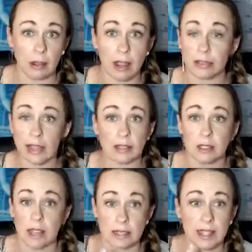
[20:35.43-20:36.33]
And that
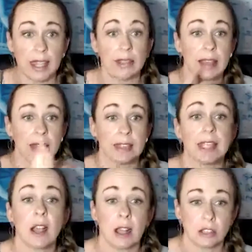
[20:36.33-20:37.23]
is a
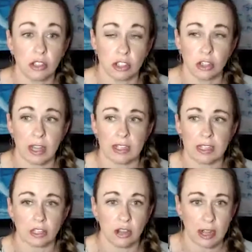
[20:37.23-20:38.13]
cost structure. That is a
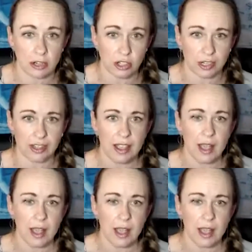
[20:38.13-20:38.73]
strategy.